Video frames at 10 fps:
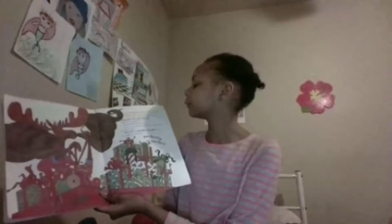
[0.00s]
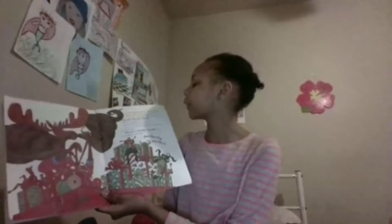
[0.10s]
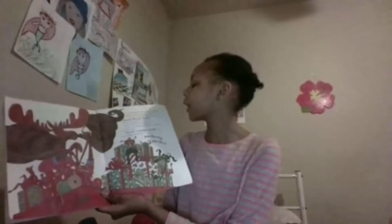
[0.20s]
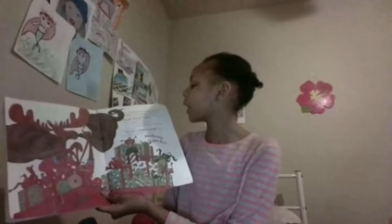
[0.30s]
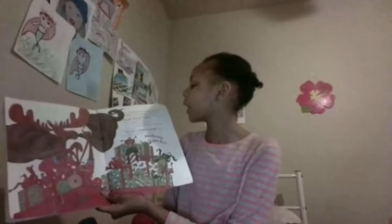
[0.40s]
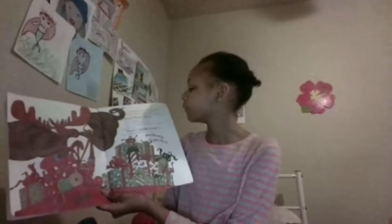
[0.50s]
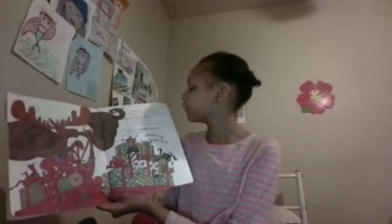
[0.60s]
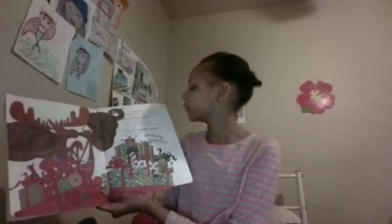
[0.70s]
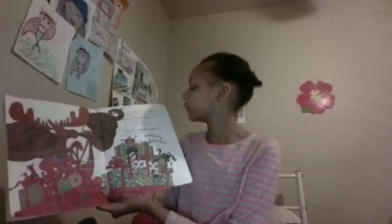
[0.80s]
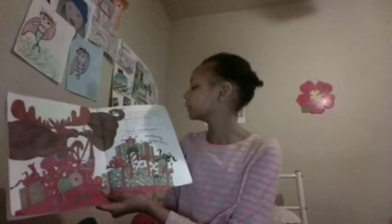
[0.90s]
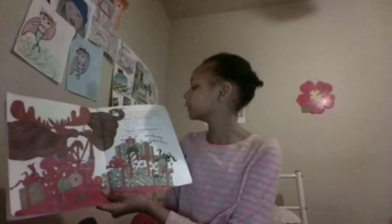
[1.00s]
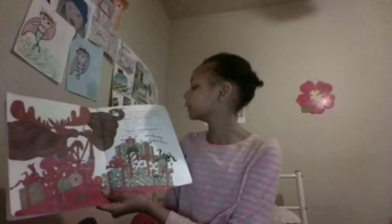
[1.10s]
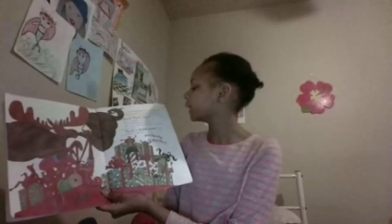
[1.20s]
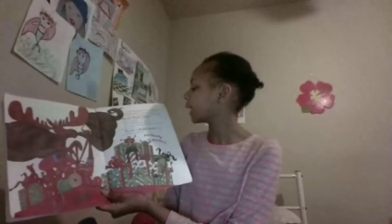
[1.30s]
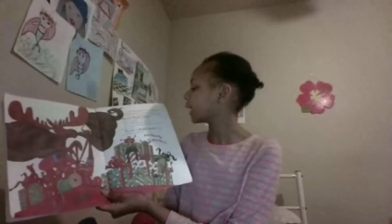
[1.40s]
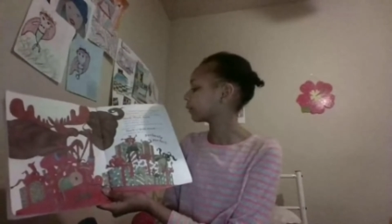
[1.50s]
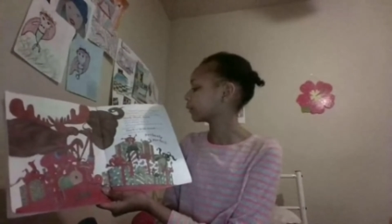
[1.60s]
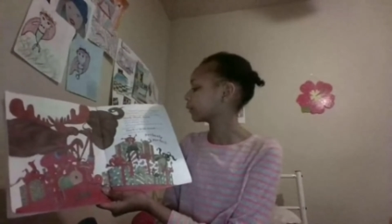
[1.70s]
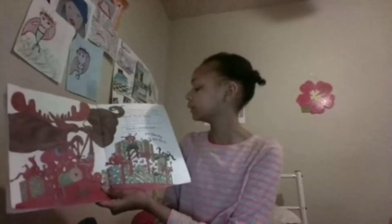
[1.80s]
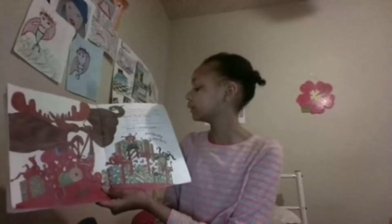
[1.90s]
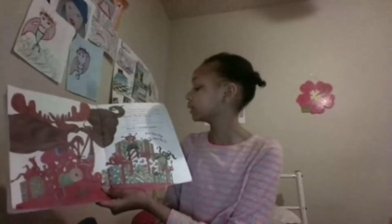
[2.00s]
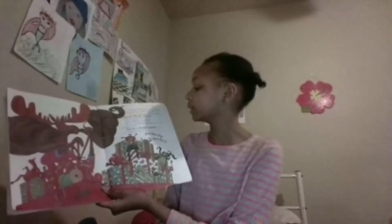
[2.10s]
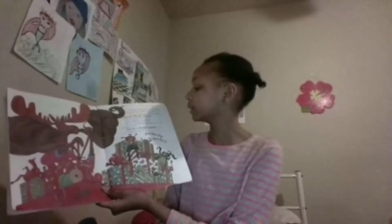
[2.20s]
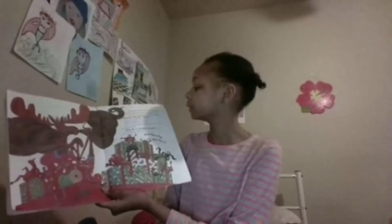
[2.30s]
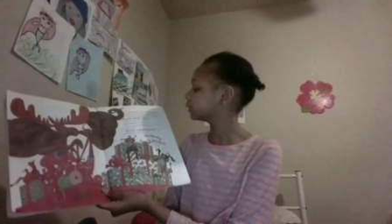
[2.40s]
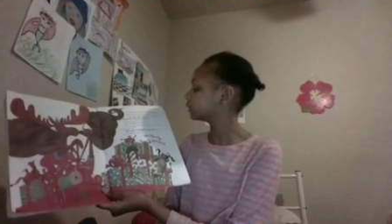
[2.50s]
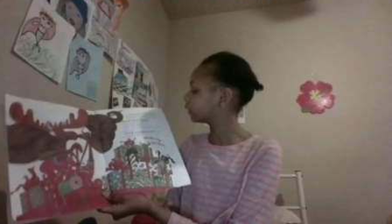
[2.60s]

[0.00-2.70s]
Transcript: gifts for everyone stacked from the ceiling